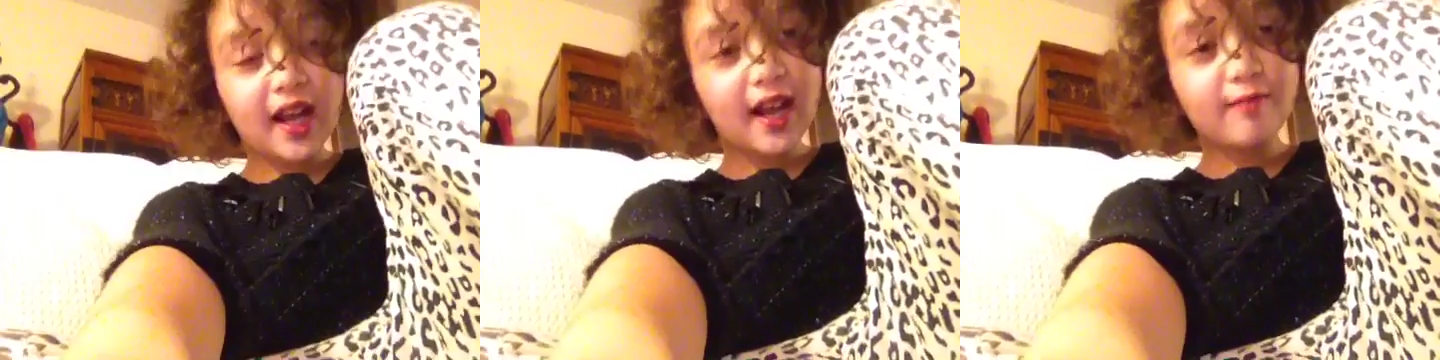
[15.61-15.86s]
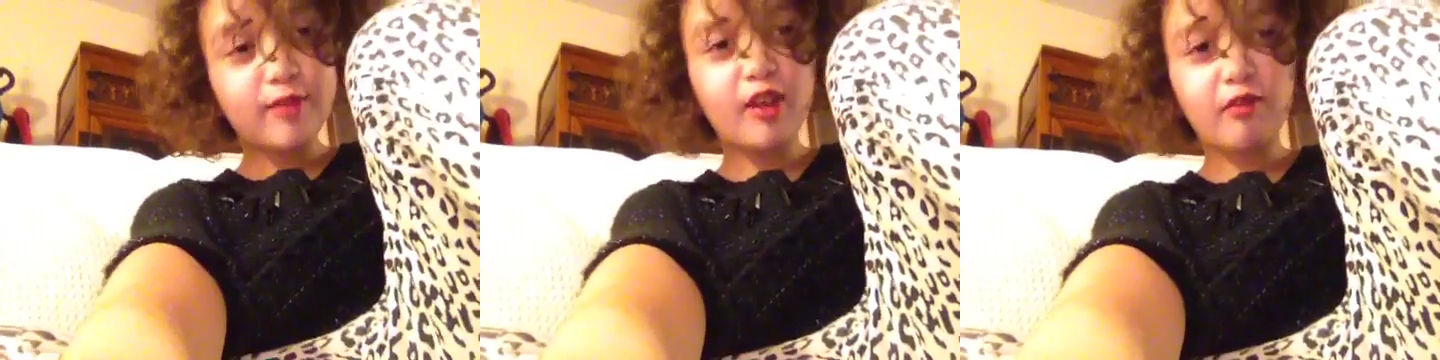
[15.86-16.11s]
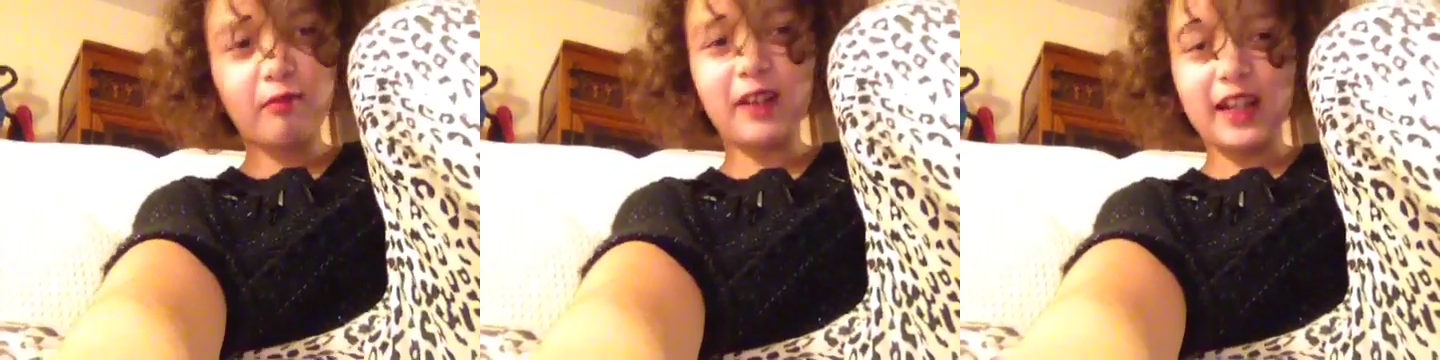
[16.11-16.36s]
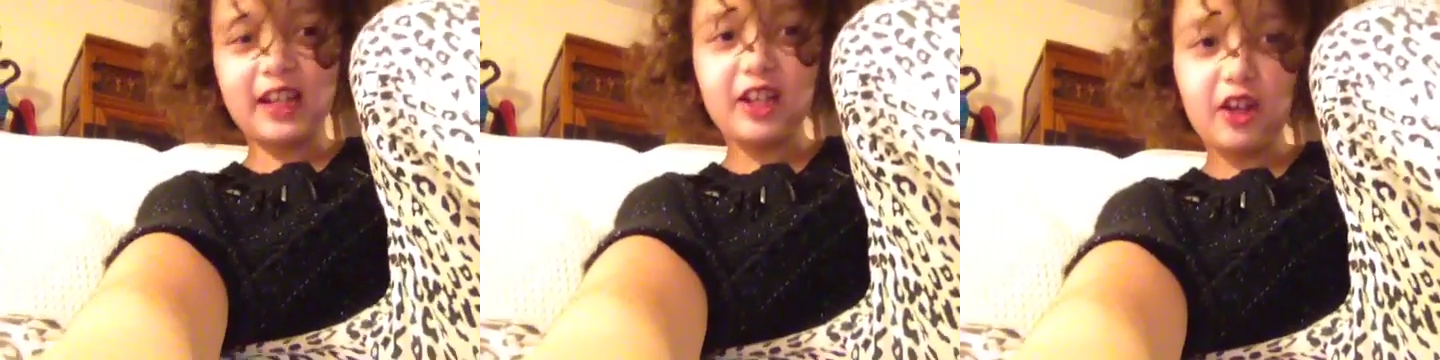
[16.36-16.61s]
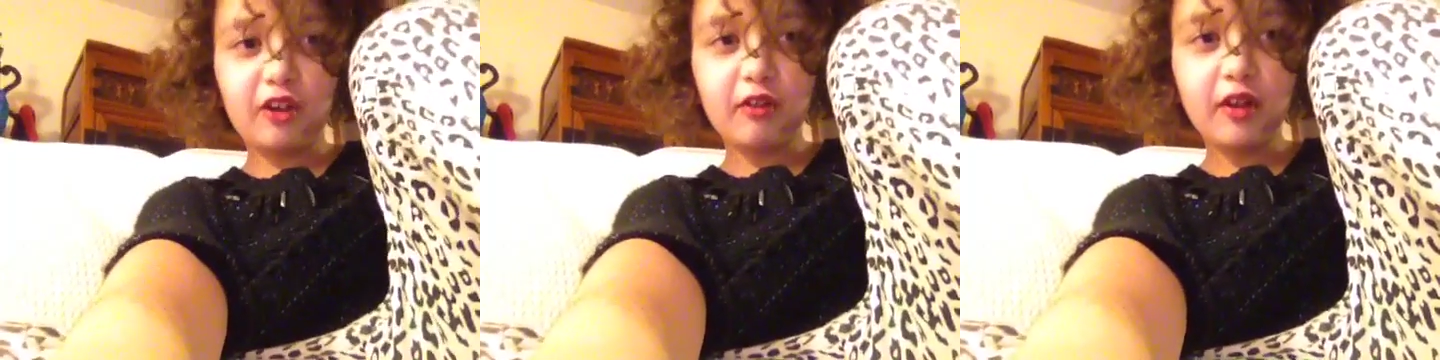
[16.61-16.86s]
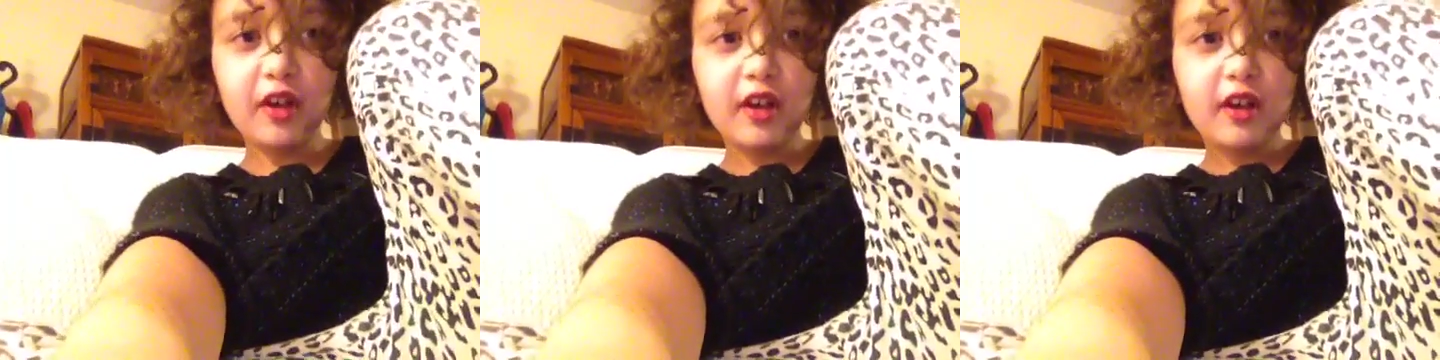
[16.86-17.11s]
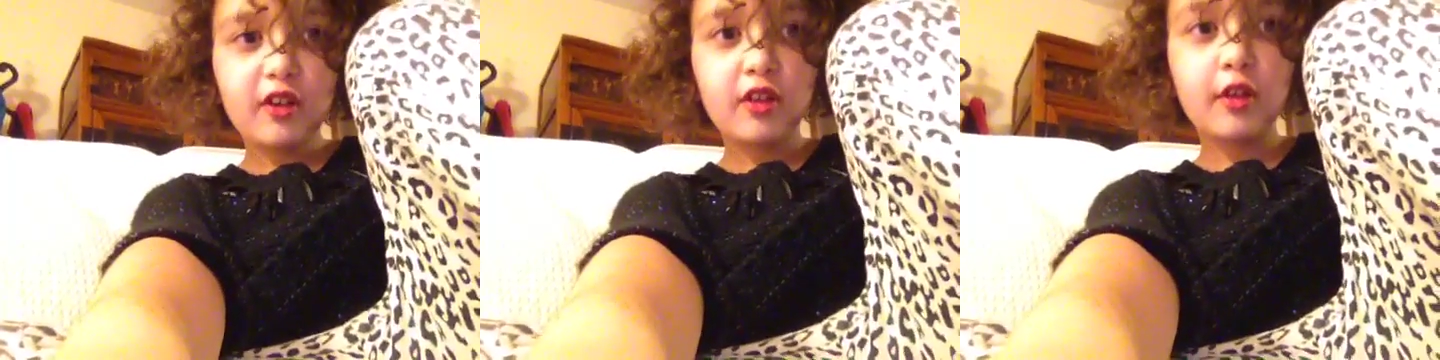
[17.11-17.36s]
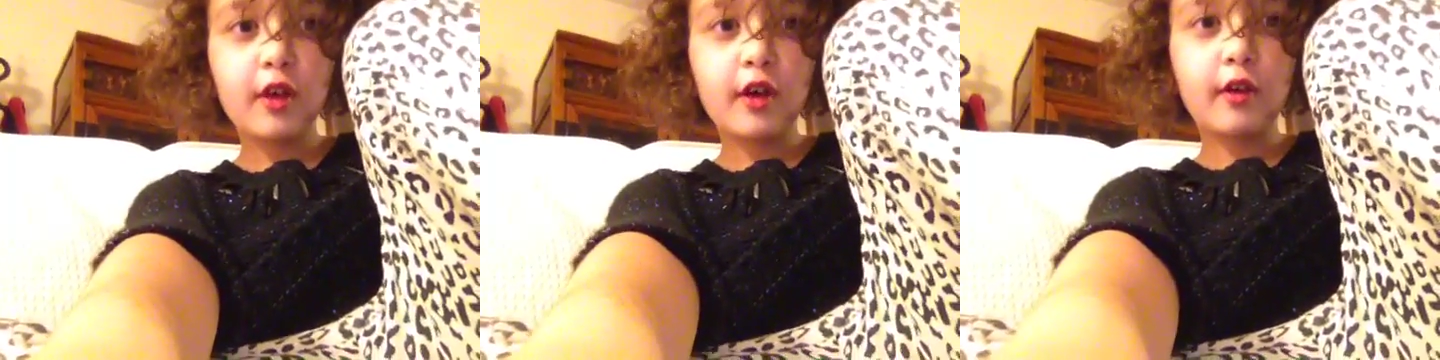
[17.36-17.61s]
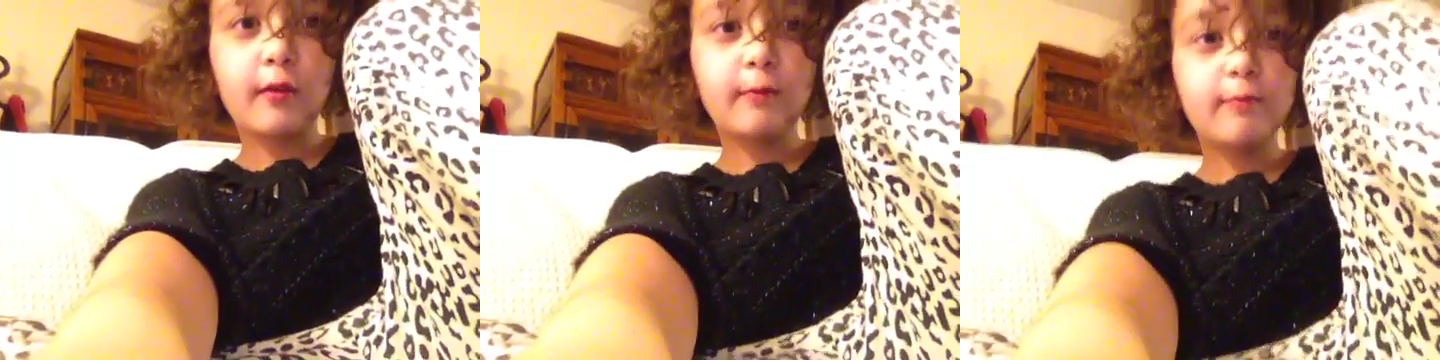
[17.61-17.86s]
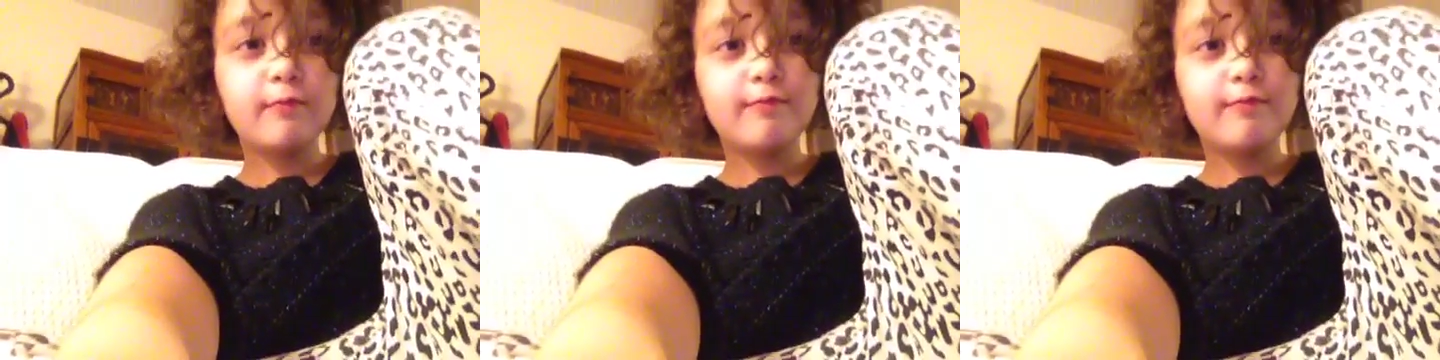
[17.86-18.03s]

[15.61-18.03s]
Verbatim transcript: I'm just really new, so